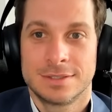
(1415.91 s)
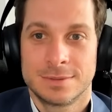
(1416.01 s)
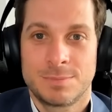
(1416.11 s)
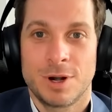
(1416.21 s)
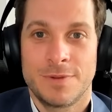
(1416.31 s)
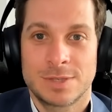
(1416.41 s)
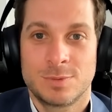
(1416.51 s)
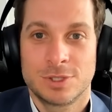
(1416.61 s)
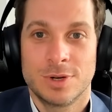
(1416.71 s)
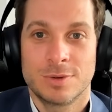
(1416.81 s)
Perfect.
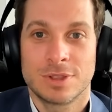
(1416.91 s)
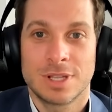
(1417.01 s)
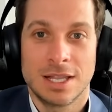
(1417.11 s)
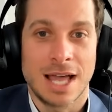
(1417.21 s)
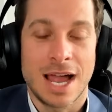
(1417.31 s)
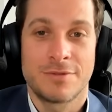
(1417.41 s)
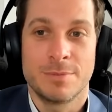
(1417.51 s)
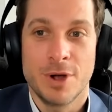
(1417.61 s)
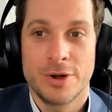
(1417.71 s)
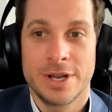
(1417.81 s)
We'll do a live
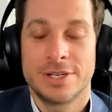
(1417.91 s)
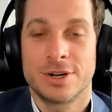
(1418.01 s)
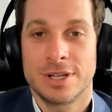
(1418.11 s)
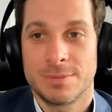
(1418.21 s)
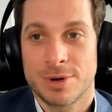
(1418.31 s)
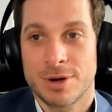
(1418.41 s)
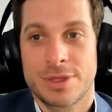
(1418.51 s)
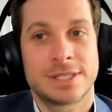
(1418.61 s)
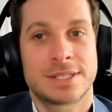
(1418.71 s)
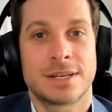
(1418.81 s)
remoted during the
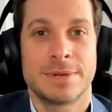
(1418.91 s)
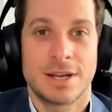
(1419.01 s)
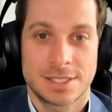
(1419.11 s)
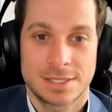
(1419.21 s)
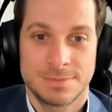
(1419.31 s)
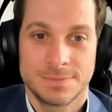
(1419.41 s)
birth. It's going to be awesome.